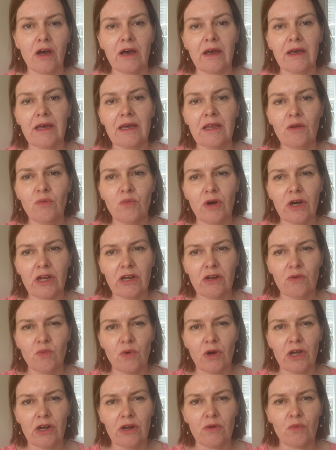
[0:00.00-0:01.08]
in a
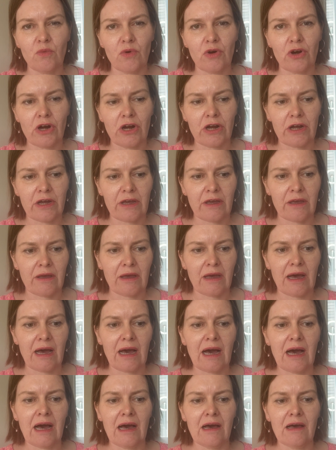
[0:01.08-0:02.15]
one-on-one work,
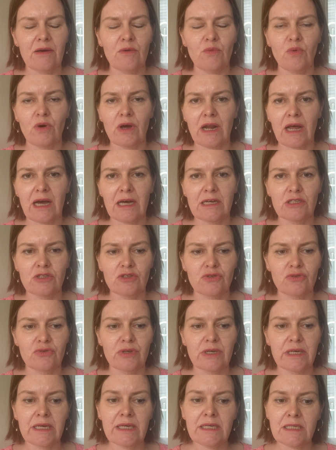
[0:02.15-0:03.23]
what I do
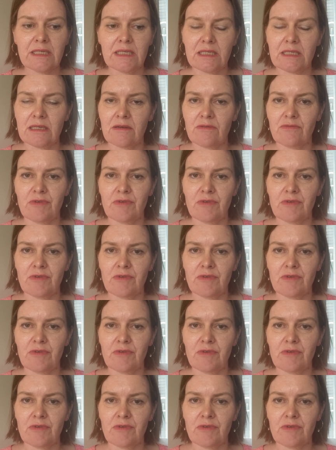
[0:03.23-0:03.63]
is